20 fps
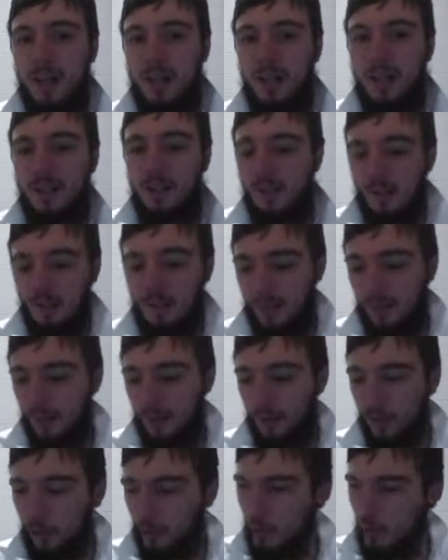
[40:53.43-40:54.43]
And he
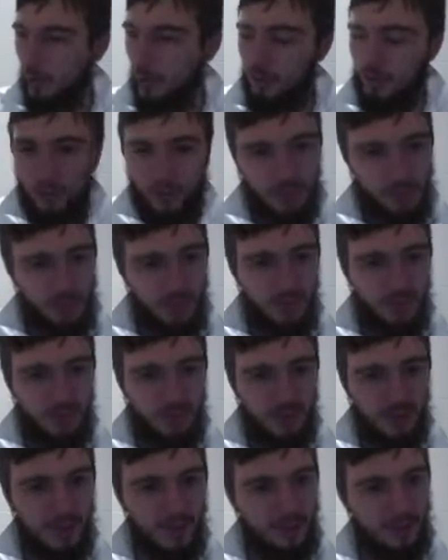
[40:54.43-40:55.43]
sees this cartridge.
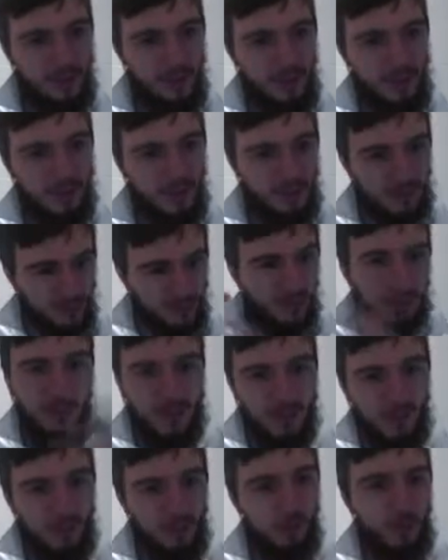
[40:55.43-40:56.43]
It's
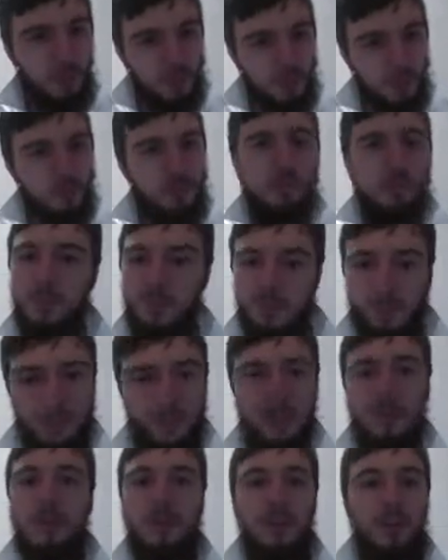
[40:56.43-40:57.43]
like a normal
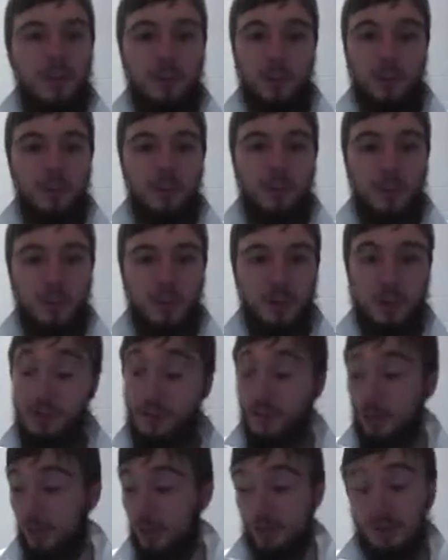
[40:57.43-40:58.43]
Nintendo 64
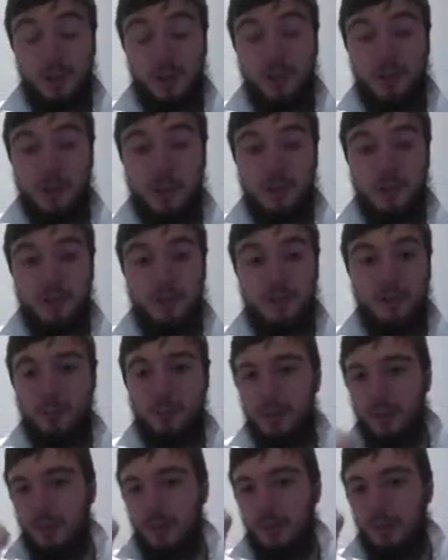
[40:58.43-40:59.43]
cartridge, a gray cartridge,
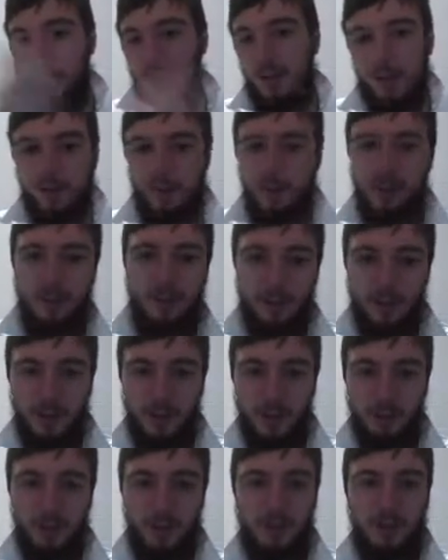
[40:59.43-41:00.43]
but it doesn't have a sticker
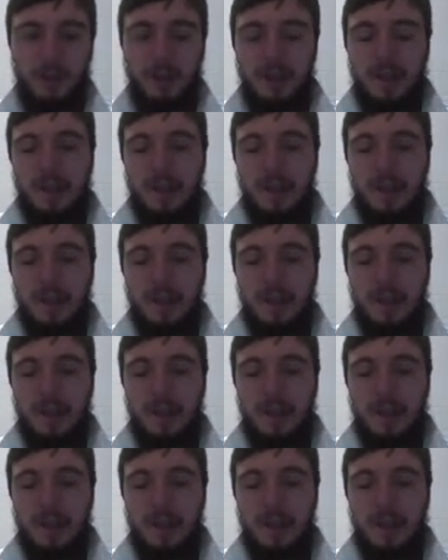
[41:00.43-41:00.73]
on the front.